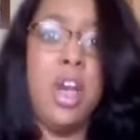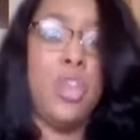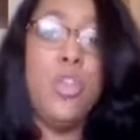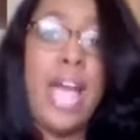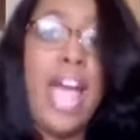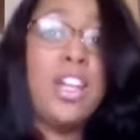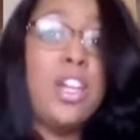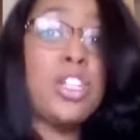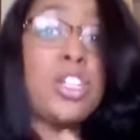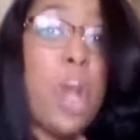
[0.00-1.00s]
You can't
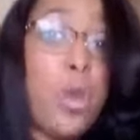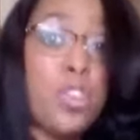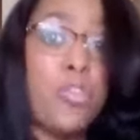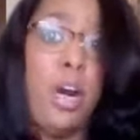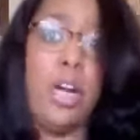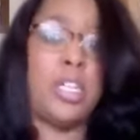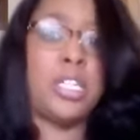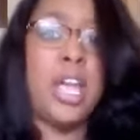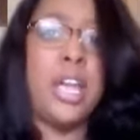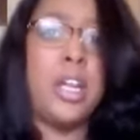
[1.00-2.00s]
search for
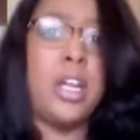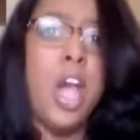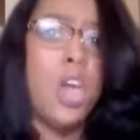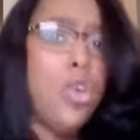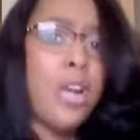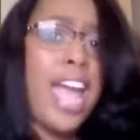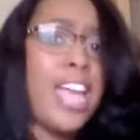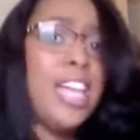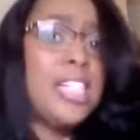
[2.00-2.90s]
understanding. You can't